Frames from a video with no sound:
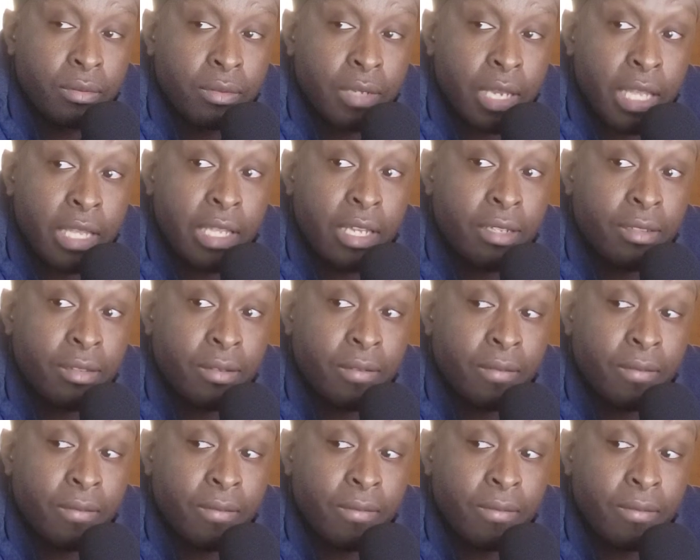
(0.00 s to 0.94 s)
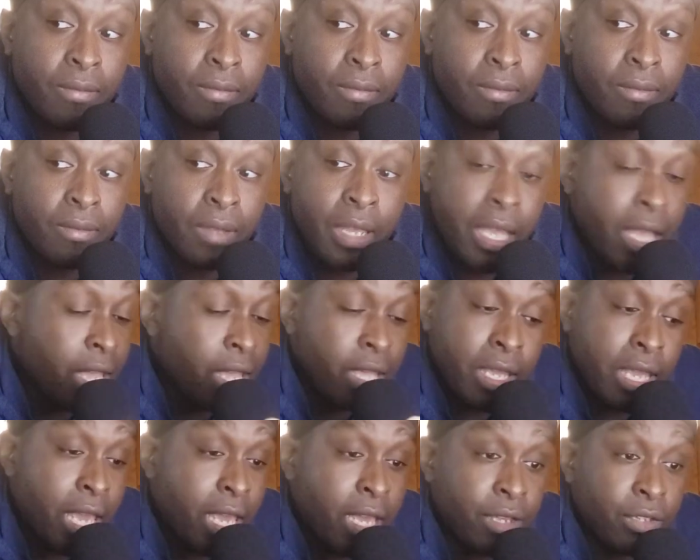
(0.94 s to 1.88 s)
I think so.
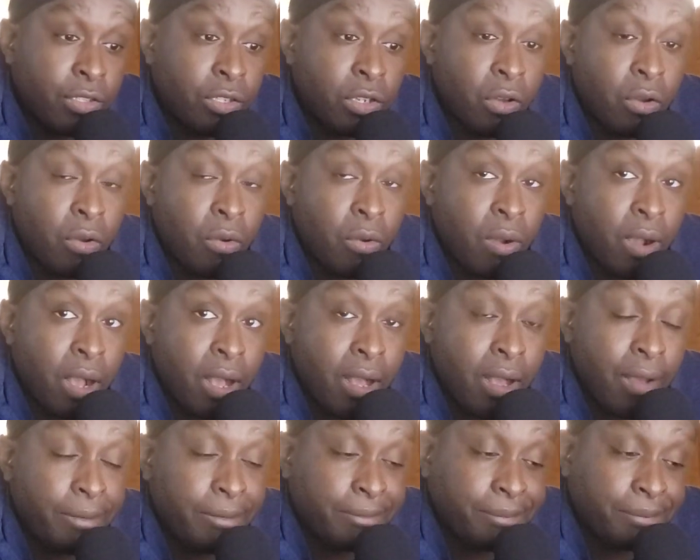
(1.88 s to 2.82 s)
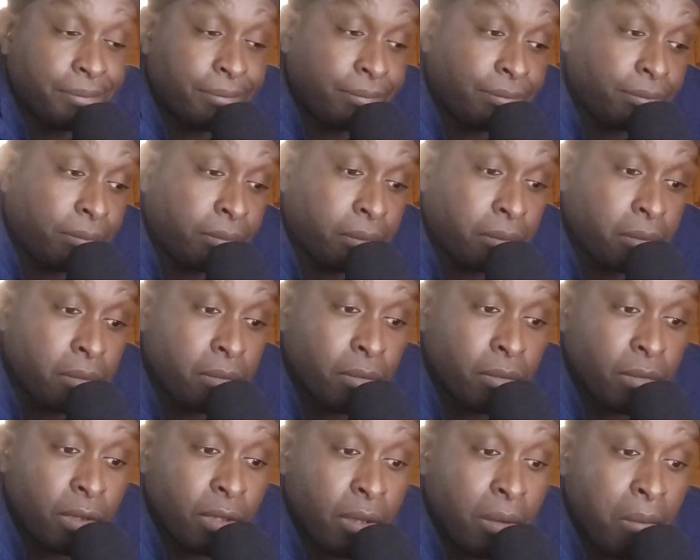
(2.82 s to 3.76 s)
Yeah, so
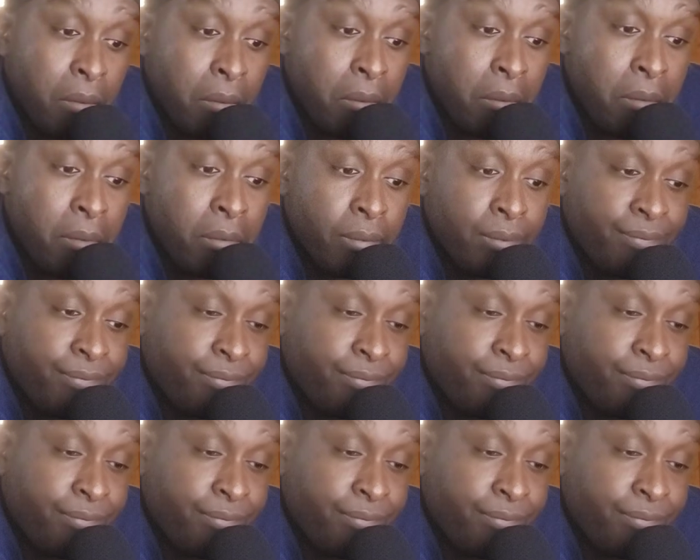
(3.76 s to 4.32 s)
m-